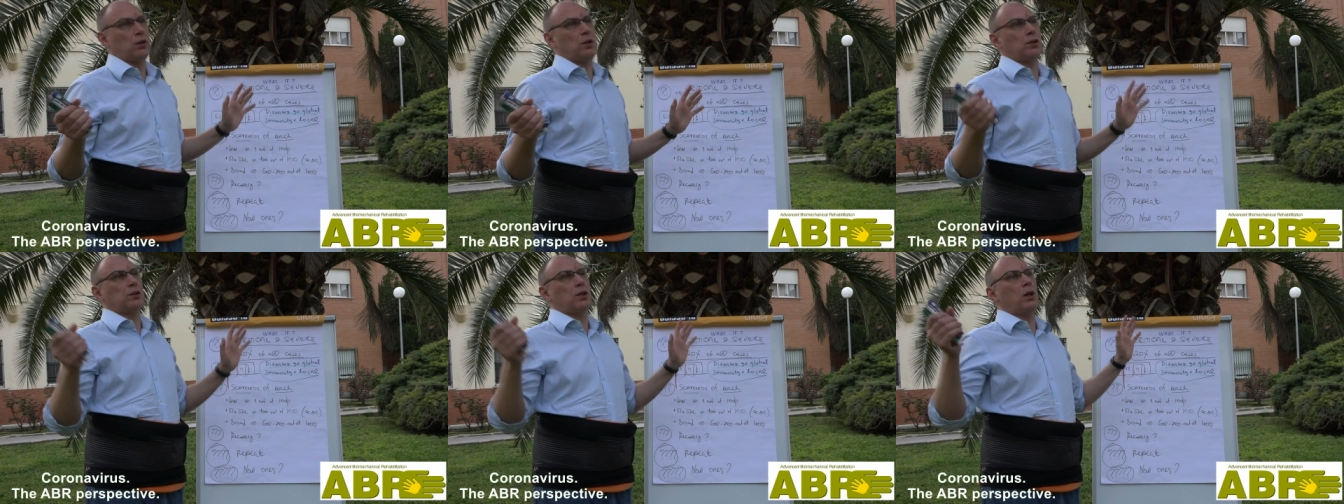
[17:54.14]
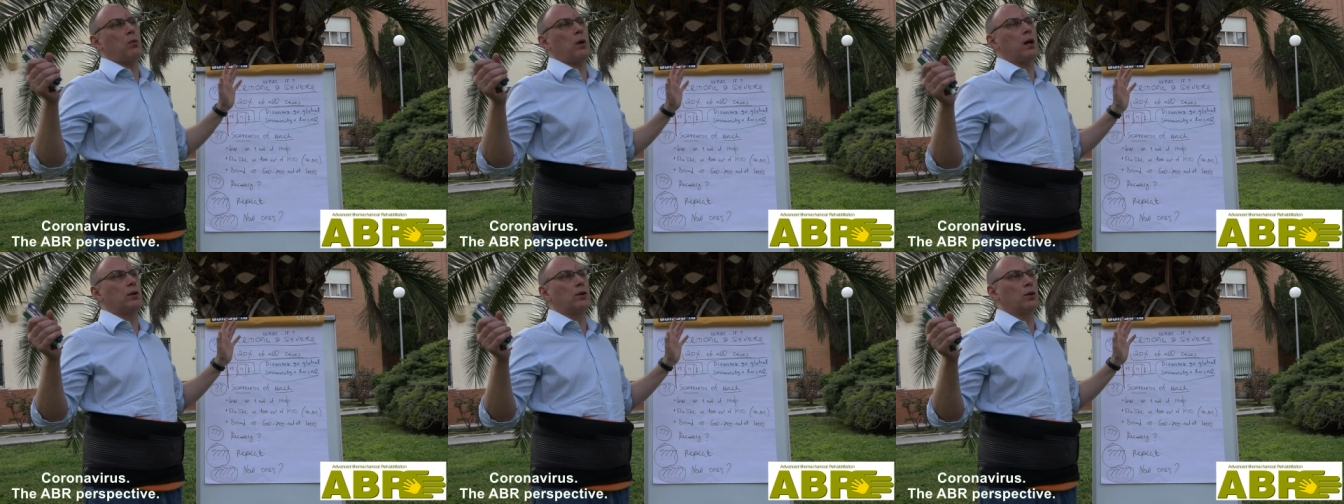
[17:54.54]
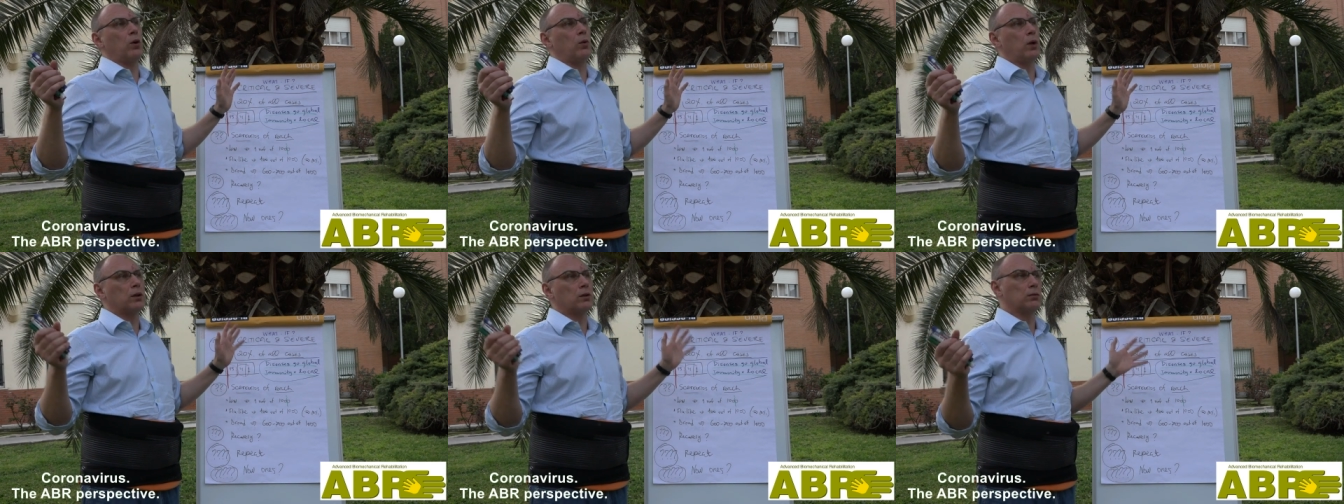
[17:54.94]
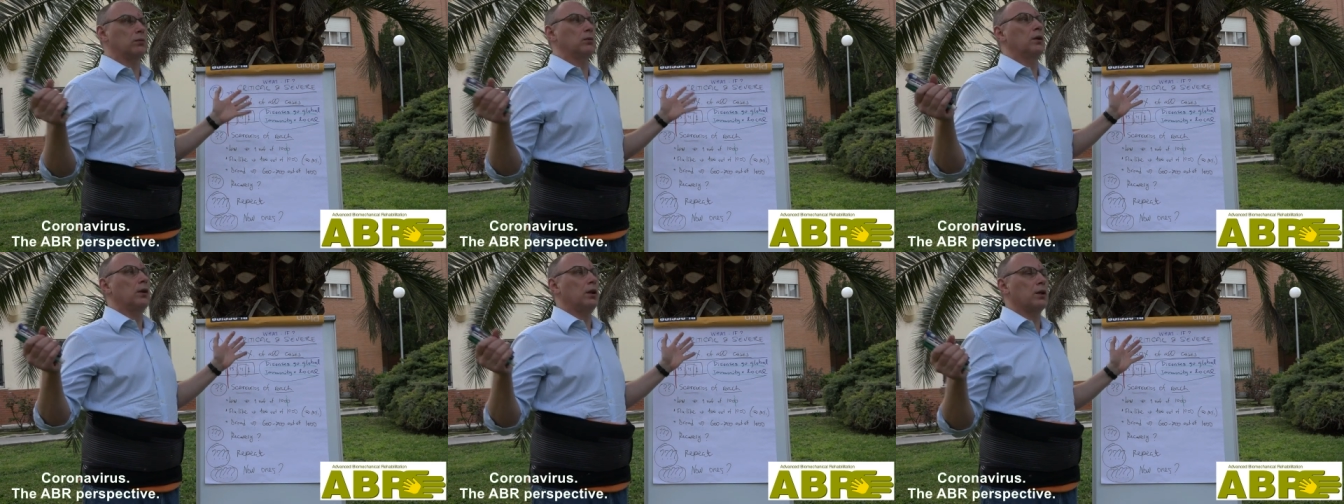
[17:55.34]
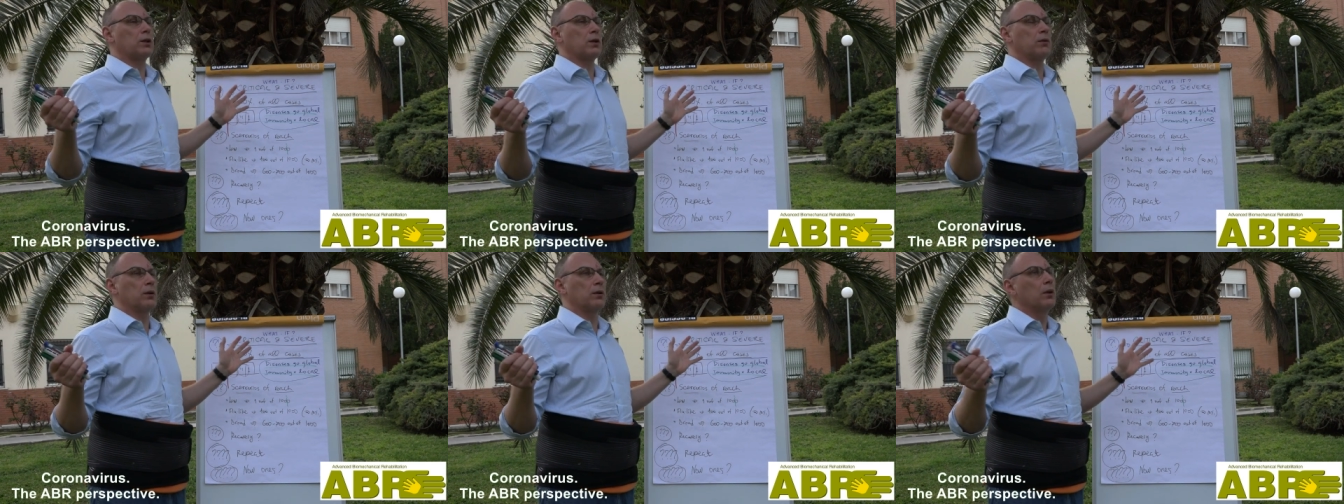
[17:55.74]
you can say, well, you know what, it's
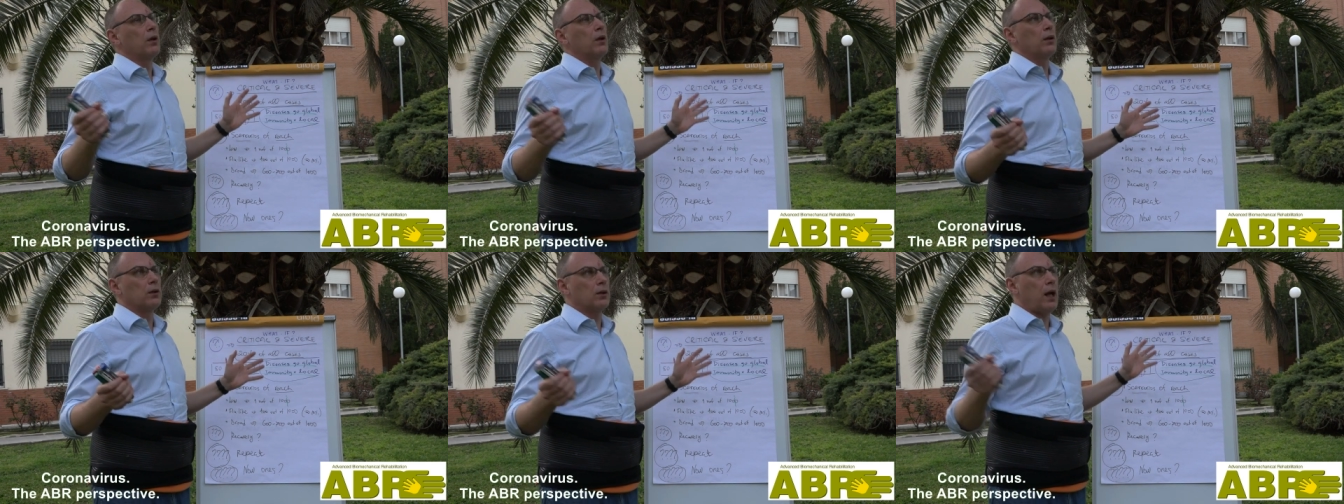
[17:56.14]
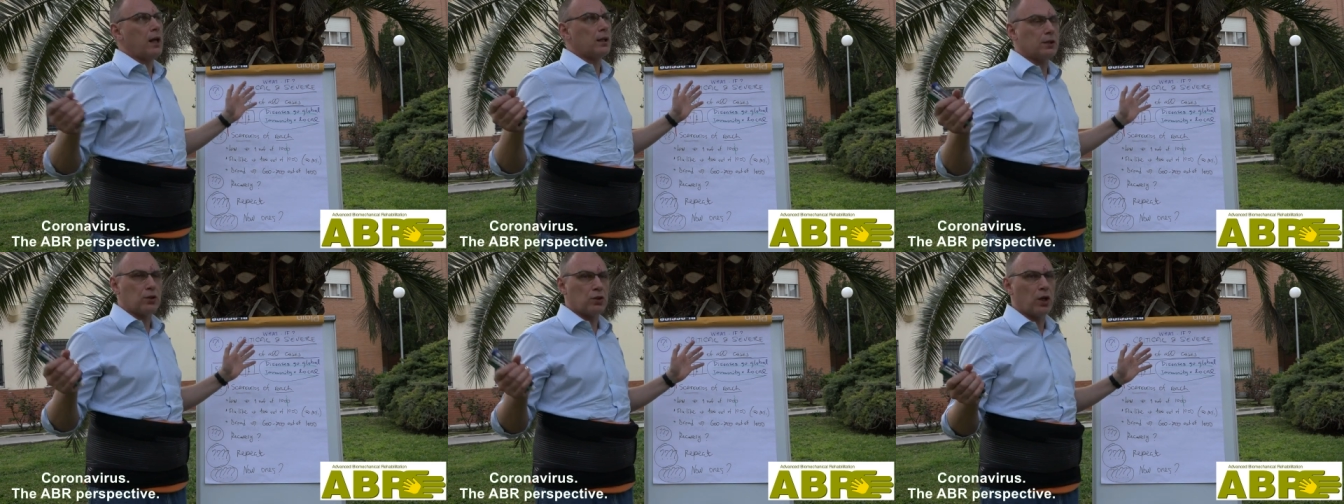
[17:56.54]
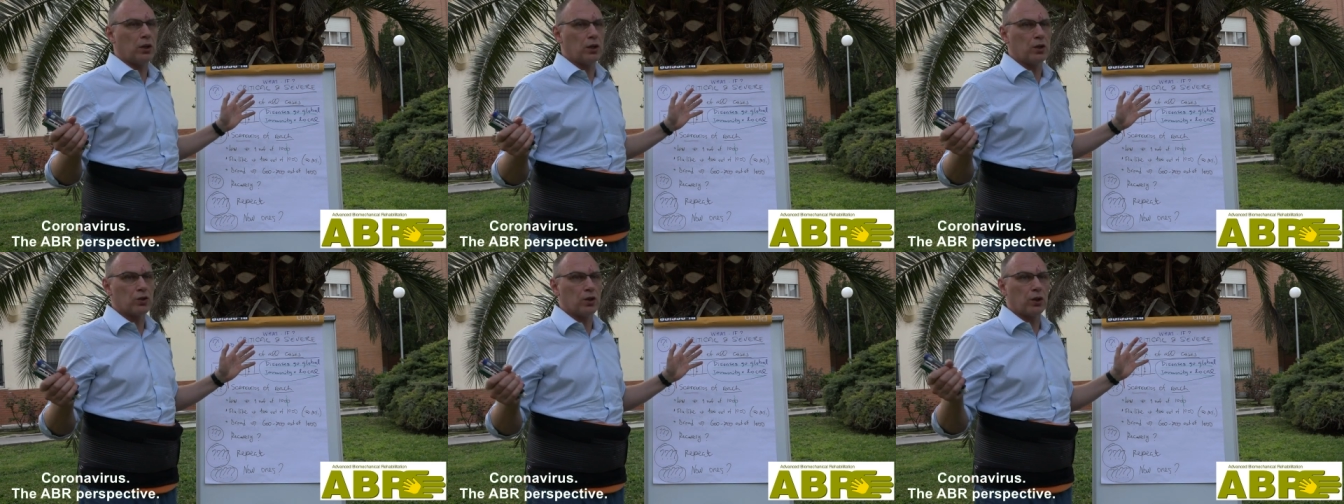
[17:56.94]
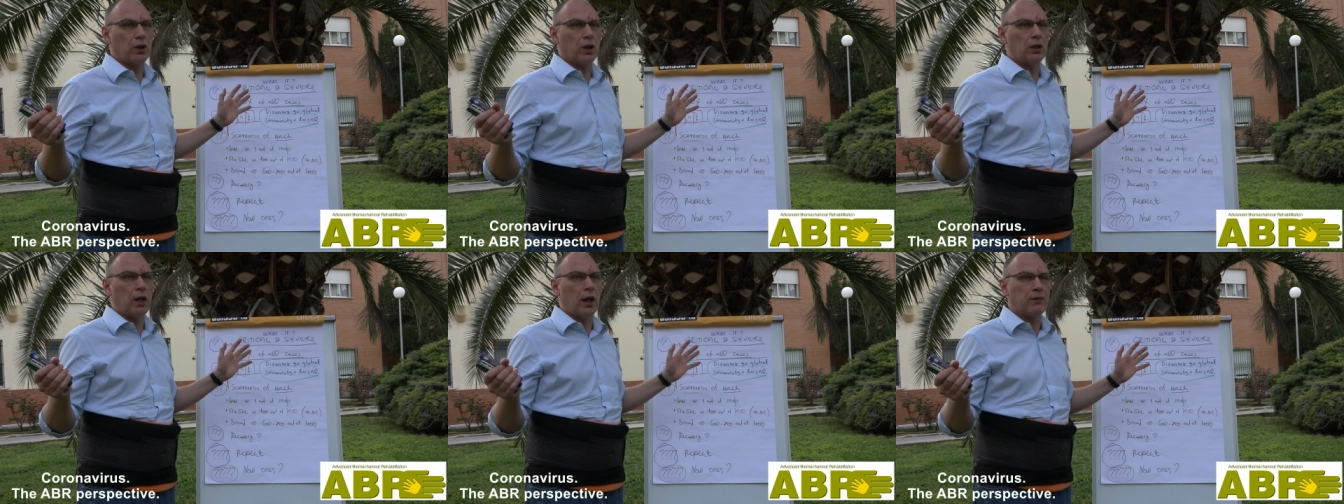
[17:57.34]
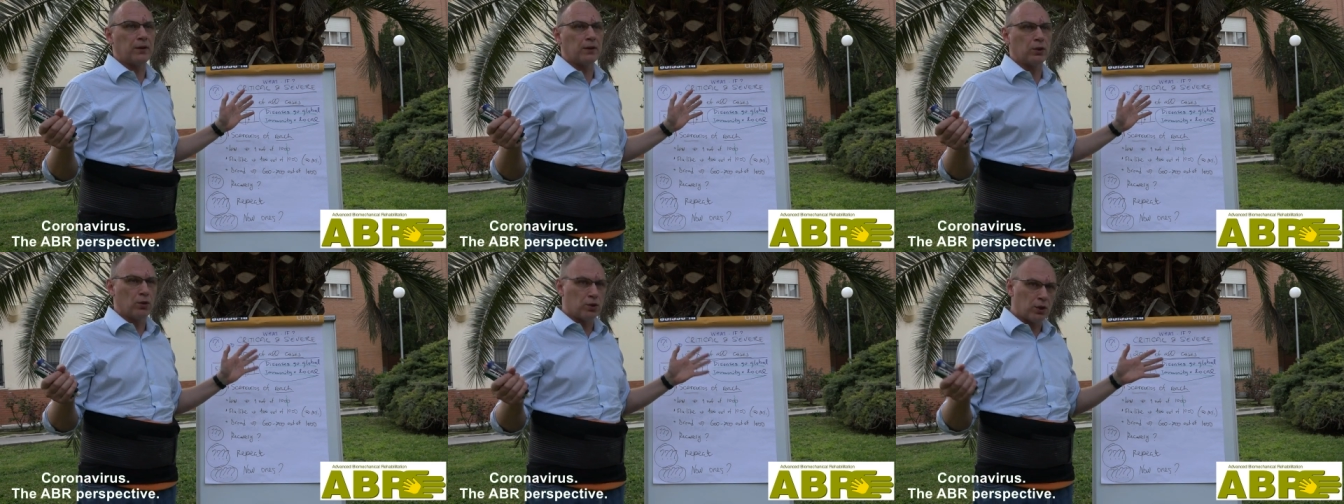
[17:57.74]
even less challenging than life
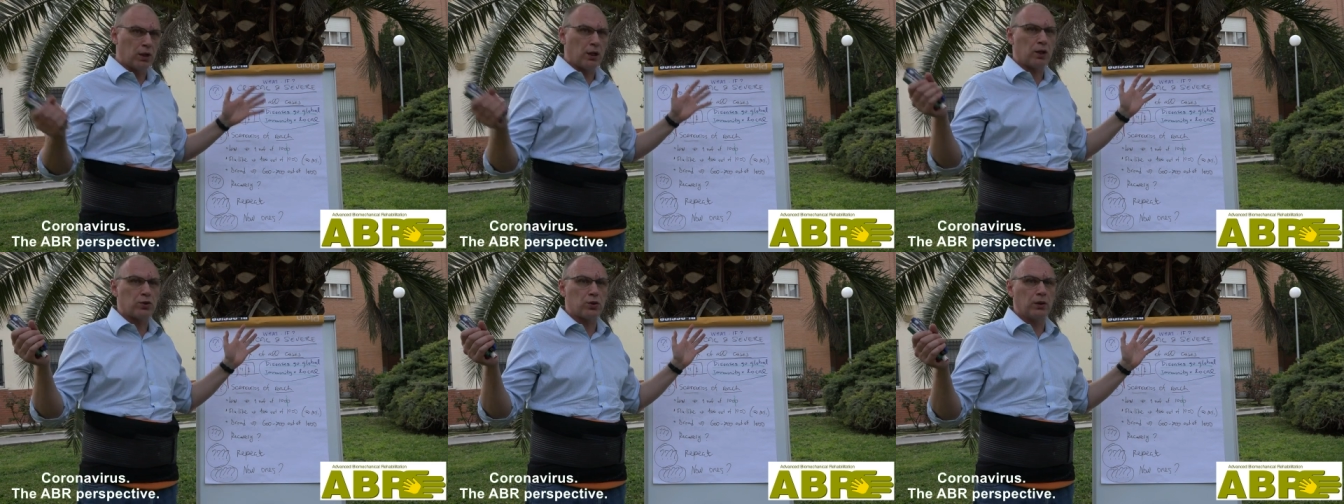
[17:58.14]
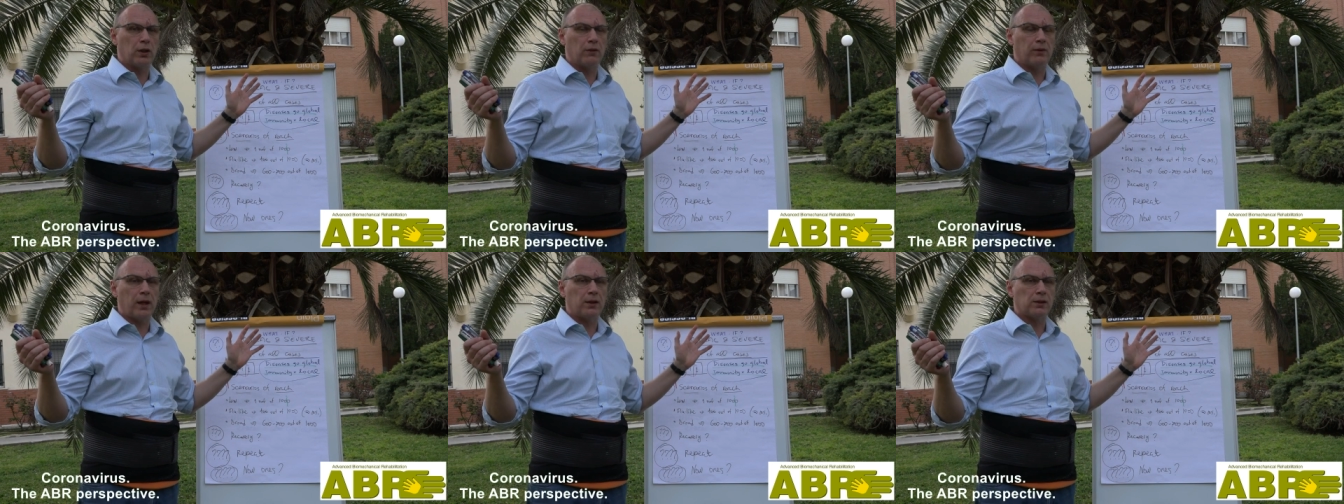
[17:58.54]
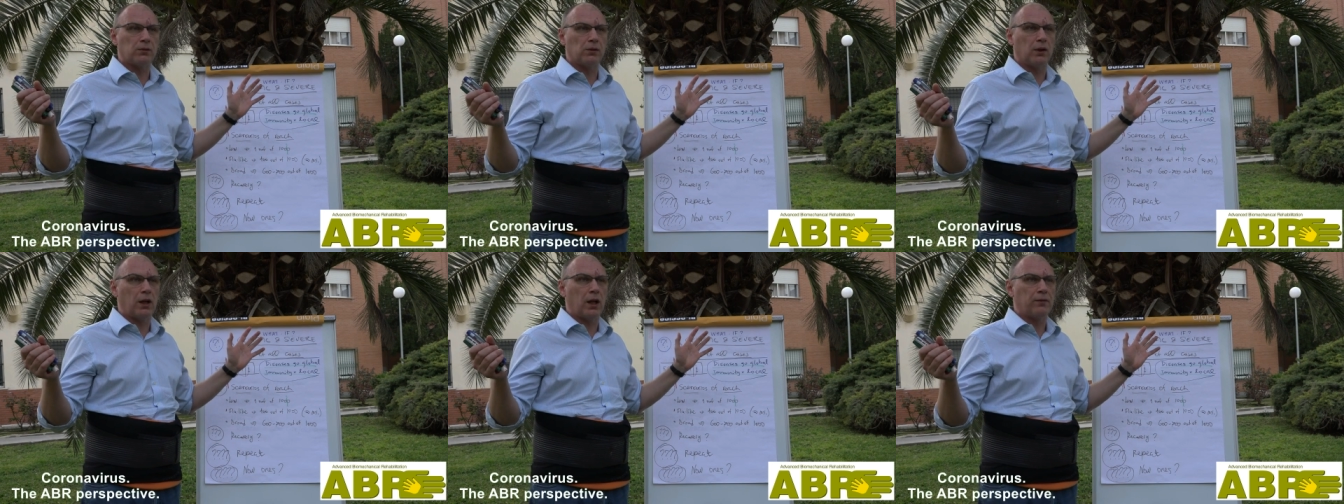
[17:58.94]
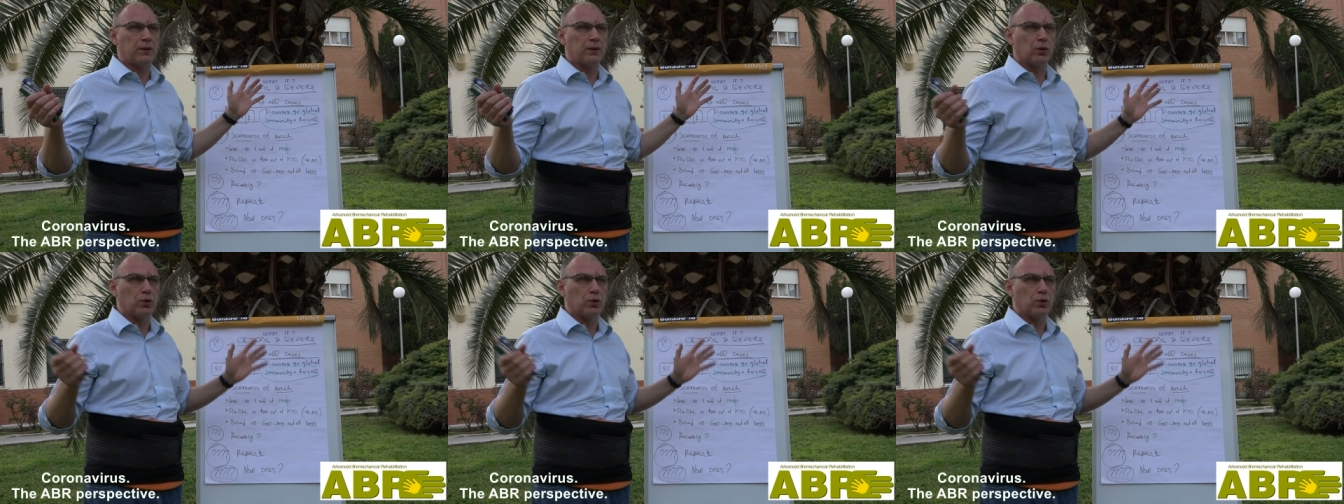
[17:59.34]
as usual. I should live life as